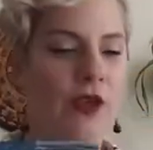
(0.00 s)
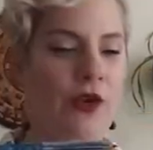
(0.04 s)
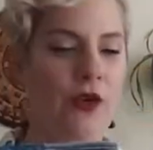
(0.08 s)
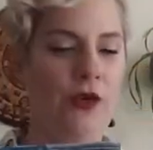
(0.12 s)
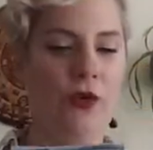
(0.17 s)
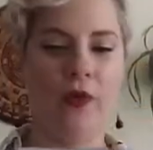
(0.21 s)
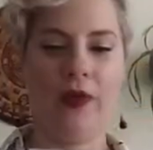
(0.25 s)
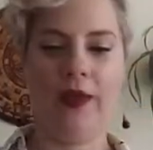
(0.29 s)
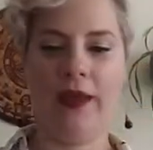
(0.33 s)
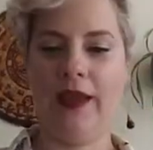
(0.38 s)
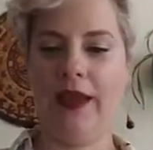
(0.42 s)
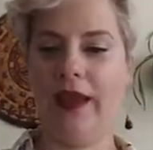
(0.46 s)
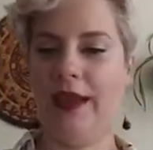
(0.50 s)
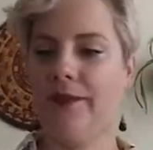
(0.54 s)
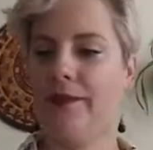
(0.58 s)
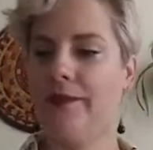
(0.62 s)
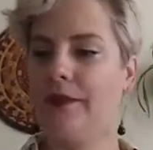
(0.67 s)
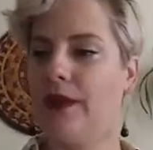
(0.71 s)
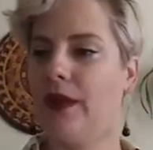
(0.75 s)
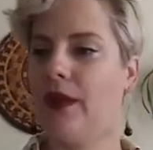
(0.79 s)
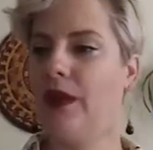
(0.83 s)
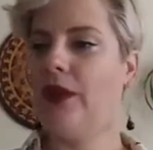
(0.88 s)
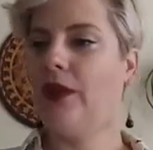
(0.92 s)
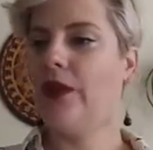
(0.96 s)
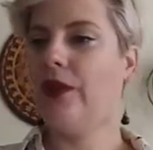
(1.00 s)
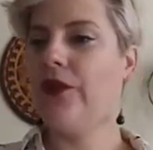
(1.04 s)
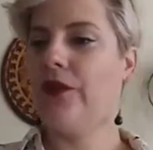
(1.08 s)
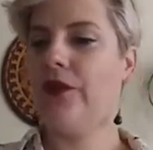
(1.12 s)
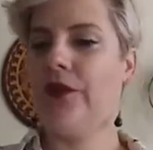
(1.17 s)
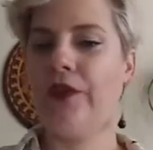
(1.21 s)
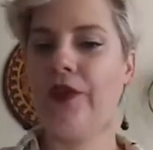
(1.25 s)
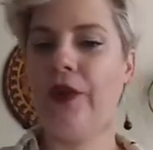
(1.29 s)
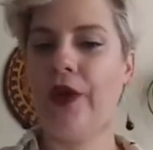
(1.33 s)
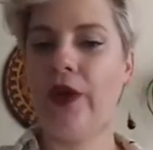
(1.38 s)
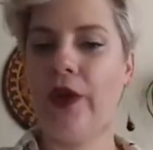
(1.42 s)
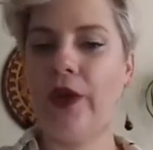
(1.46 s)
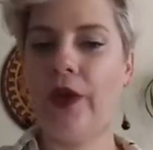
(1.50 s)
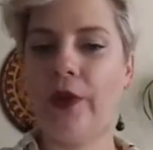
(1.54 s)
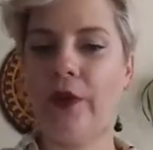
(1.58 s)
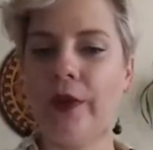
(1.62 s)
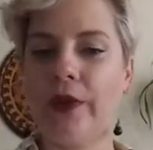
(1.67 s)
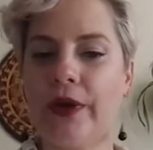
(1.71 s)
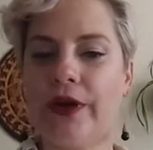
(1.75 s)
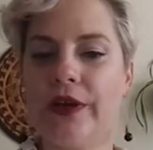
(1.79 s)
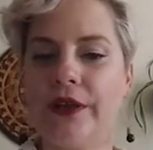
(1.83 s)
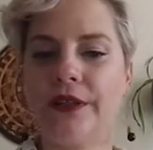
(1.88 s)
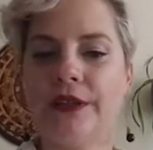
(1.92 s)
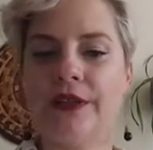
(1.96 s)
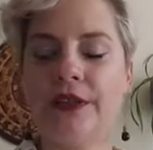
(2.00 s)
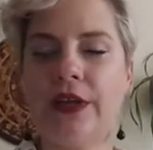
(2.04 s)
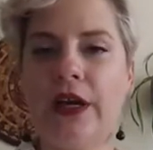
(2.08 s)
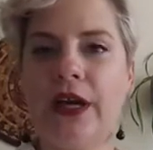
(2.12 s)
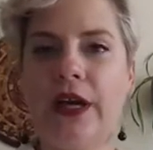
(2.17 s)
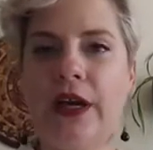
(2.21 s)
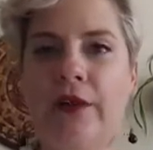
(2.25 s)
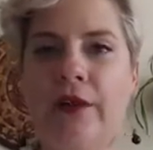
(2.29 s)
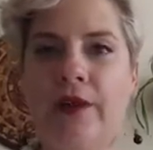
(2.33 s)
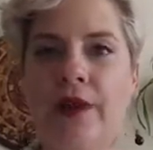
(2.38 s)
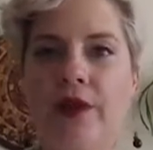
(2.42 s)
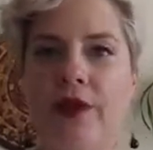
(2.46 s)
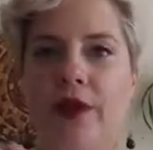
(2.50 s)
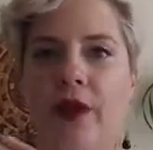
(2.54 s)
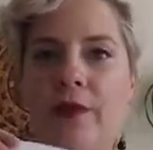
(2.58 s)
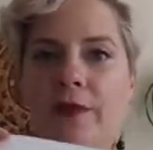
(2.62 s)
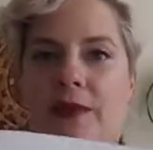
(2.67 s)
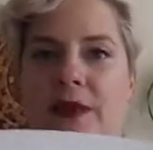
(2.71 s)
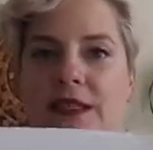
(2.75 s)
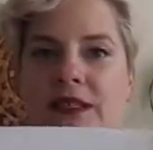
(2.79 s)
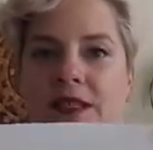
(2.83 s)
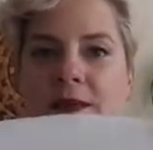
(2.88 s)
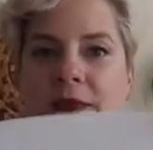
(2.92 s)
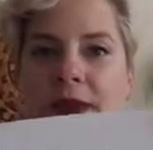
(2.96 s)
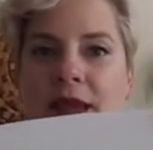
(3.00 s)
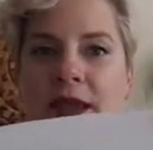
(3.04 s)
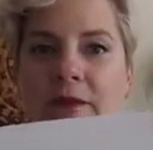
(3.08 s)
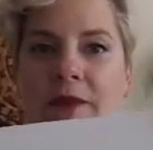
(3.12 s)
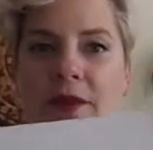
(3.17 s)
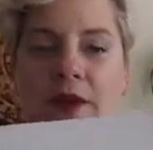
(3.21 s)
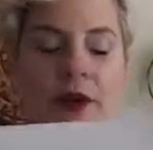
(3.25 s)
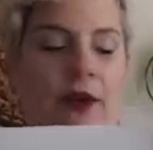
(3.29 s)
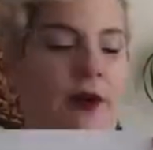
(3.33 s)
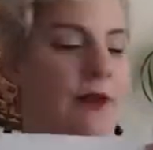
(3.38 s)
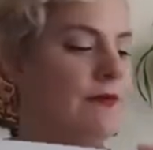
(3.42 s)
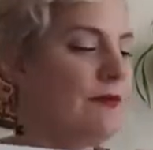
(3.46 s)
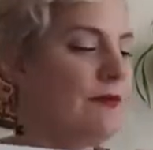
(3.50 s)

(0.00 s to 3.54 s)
Okay. So we're going to start with our piece of paper